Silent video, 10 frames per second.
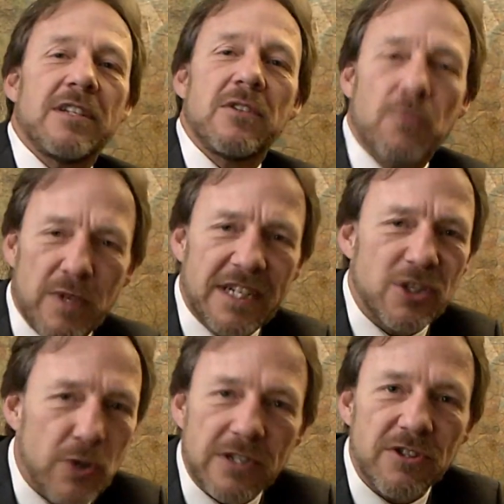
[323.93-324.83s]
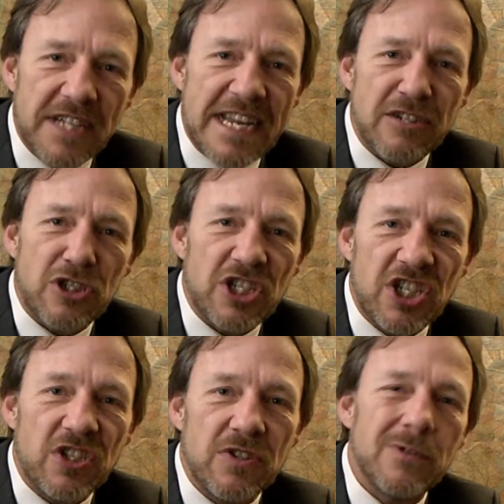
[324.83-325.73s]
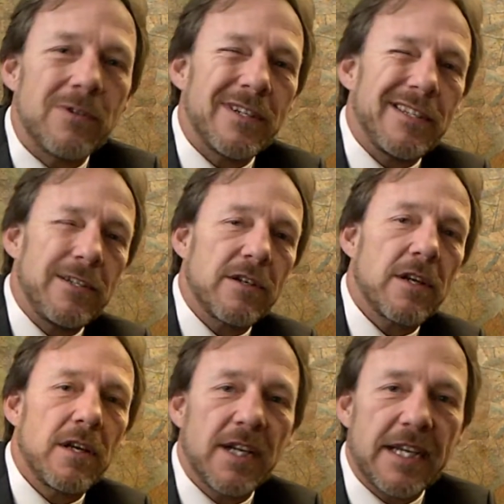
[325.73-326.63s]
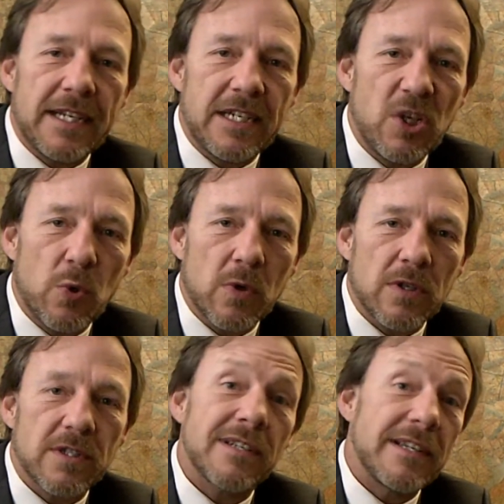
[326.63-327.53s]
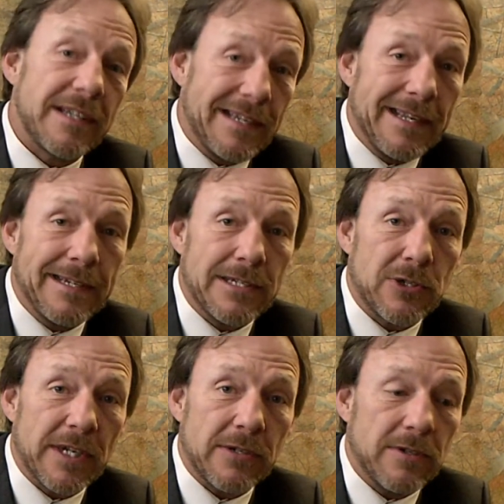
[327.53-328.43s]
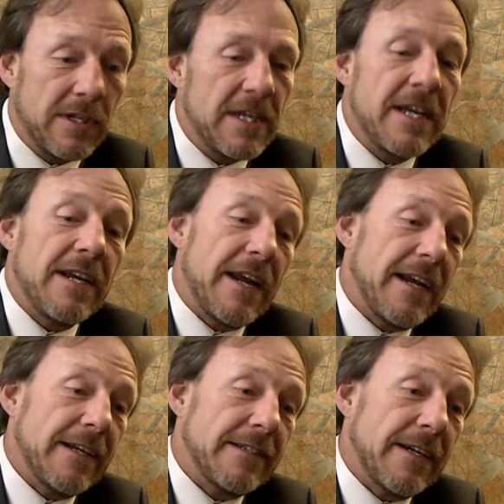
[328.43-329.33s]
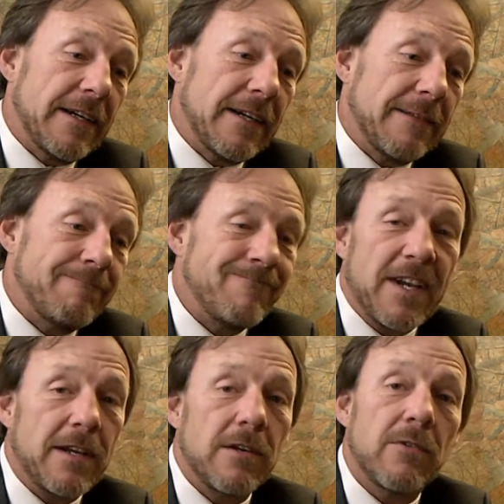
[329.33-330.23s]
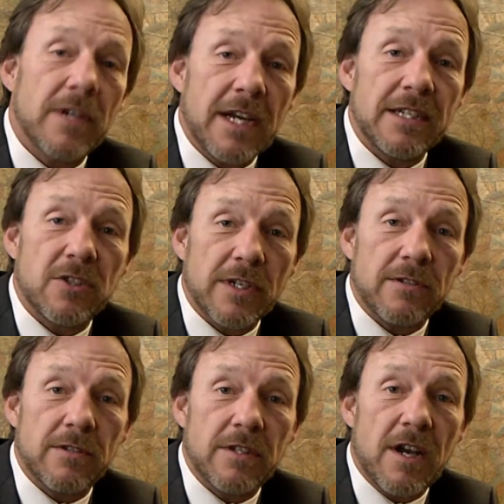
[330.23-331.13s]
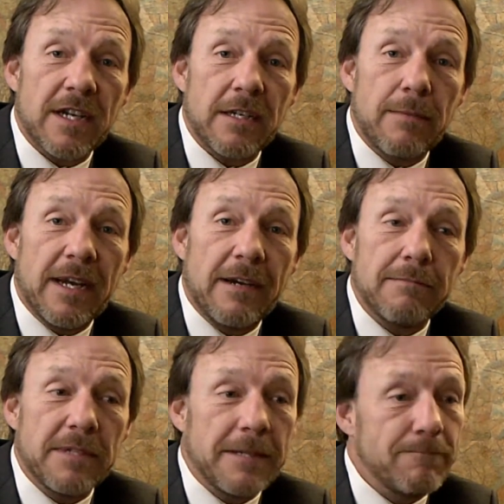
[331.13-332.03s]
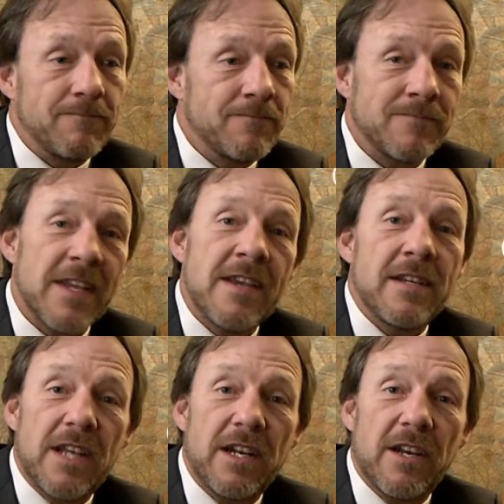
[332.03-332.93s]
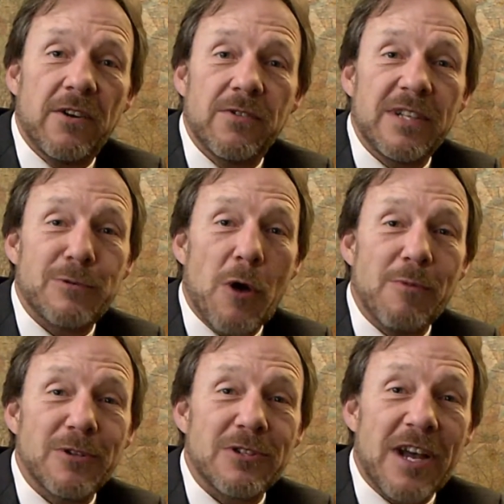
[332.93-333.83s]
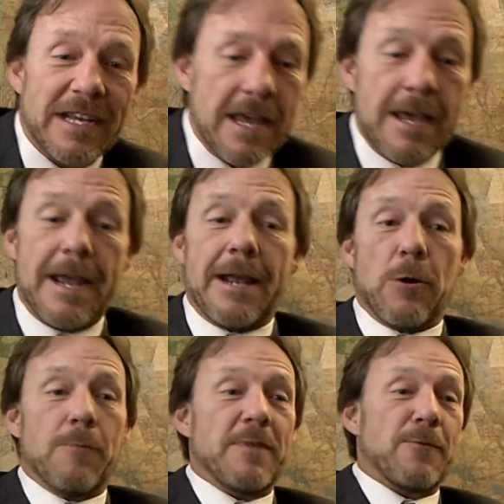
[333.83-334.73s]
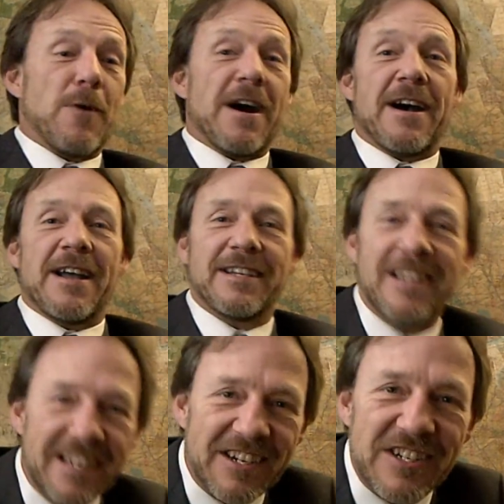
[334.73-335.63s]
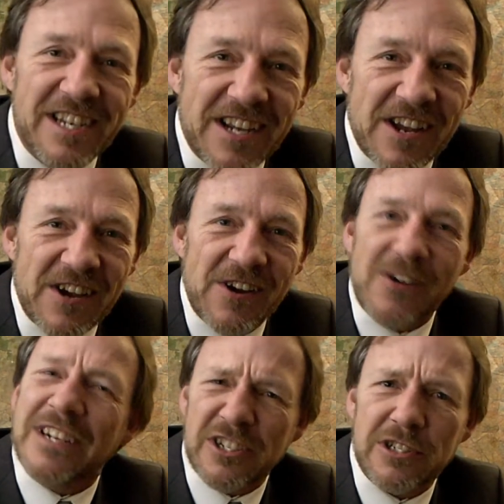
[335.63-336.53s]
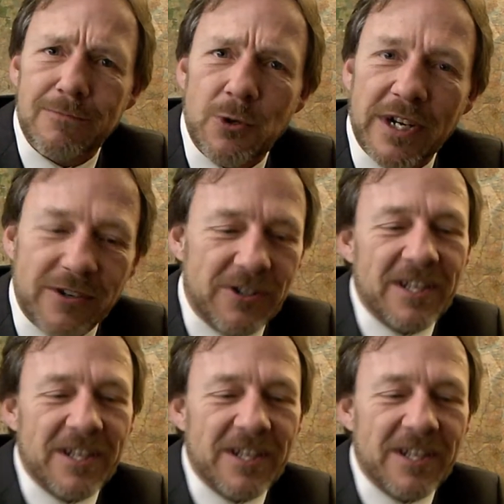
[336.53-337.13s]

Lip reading: when it trickles down to you, you're going to get yours in a trickle. And I don't know what kind of trickle they're talking about, but, it's almost like, hey, open wide, here you go, here's some trickle.